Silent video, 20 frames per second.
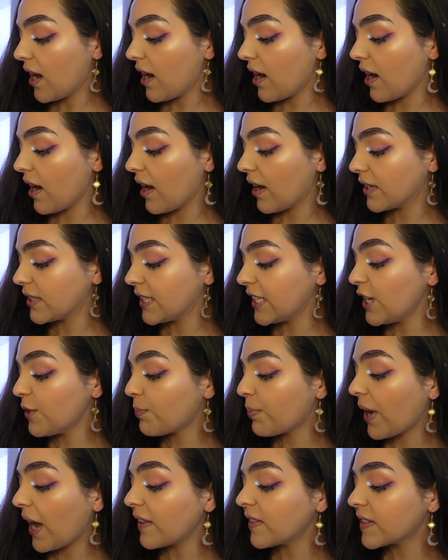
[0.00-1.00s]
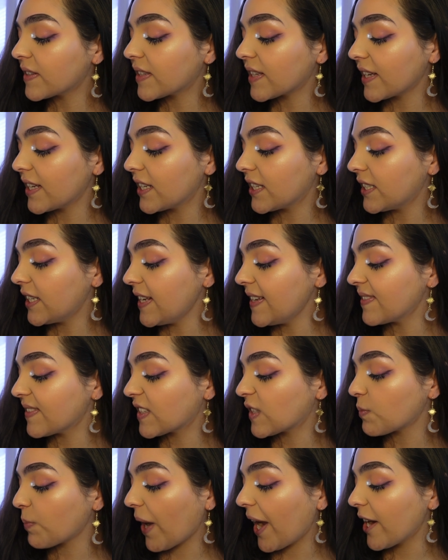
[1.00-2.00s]
Uh, Neapolitan
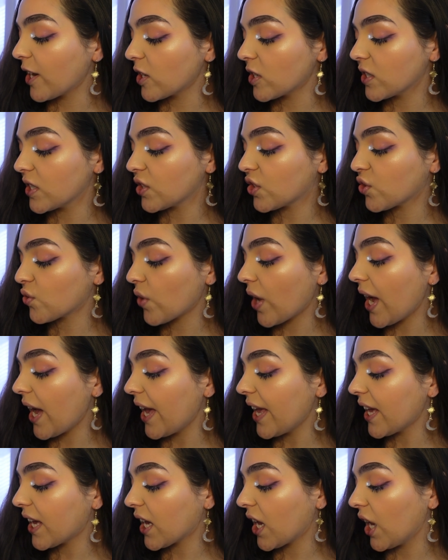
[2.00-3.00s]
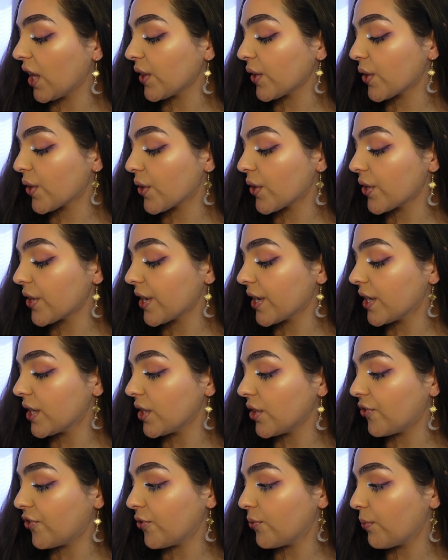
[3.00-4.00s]
inspired tri-colored
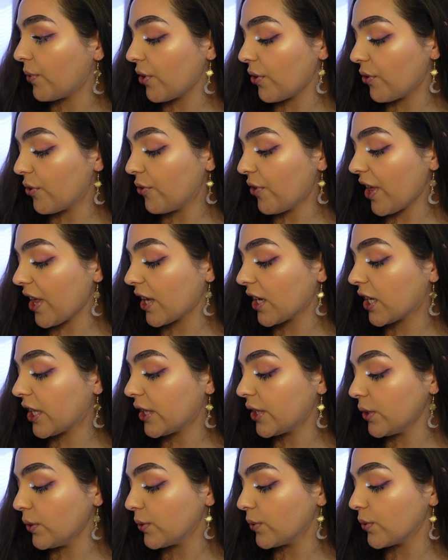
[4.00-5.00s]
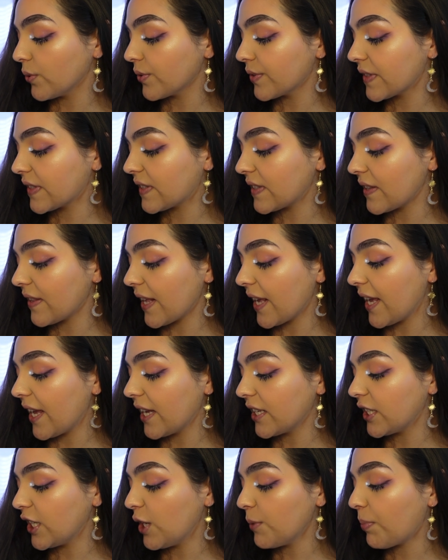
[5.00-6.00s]
duo includes
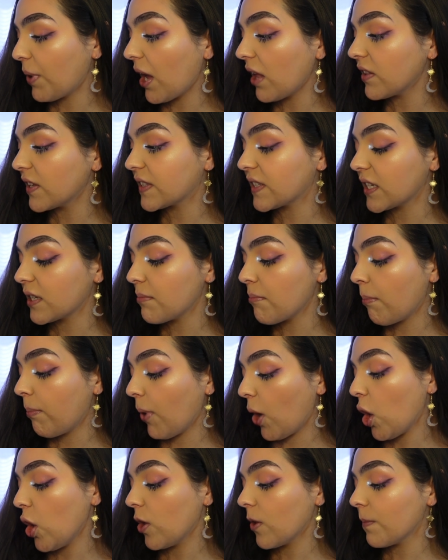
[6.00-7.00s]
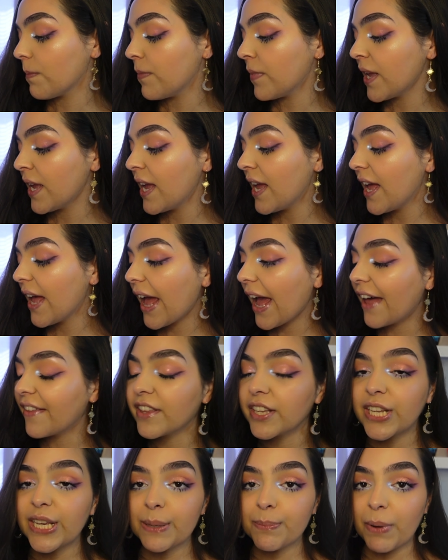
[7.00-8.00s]
the Neapolitan balm and
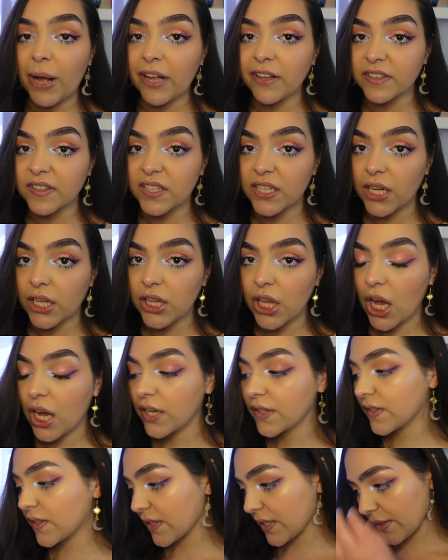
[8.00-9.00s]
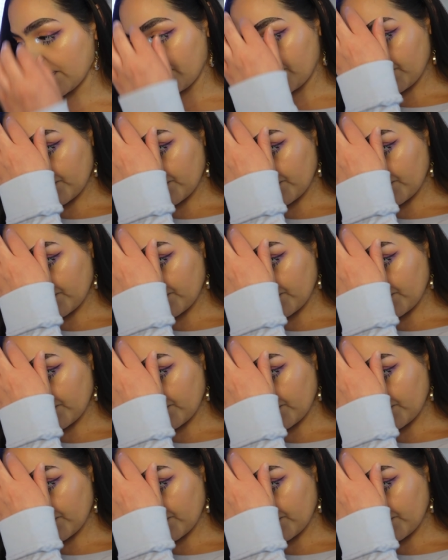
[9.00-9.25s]
the Neapolitan gloss.